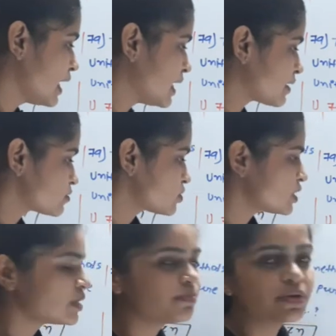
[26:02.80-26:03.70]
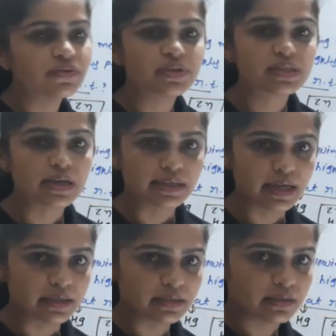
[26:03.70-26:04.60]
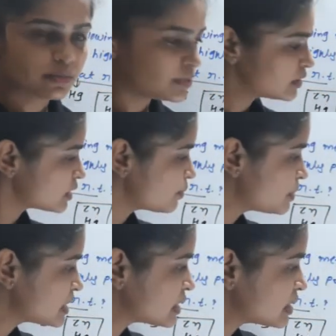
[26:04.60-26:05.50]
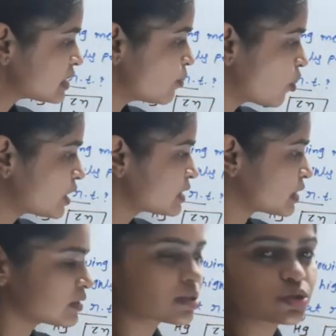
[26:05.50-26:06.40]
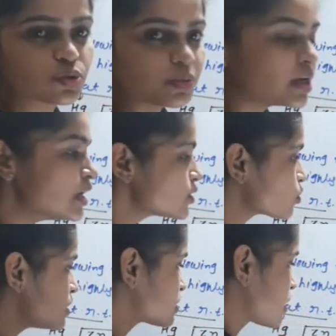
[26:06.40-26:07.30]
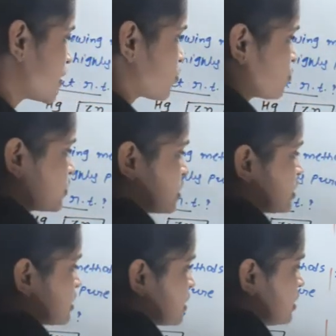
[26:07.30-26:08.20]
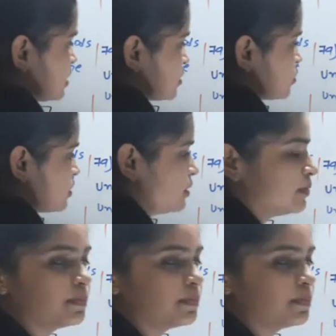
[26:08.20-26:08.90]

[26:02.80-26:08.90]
and 3 brevis lattice. Means ki BCC body center cubic. So its right option is the 3.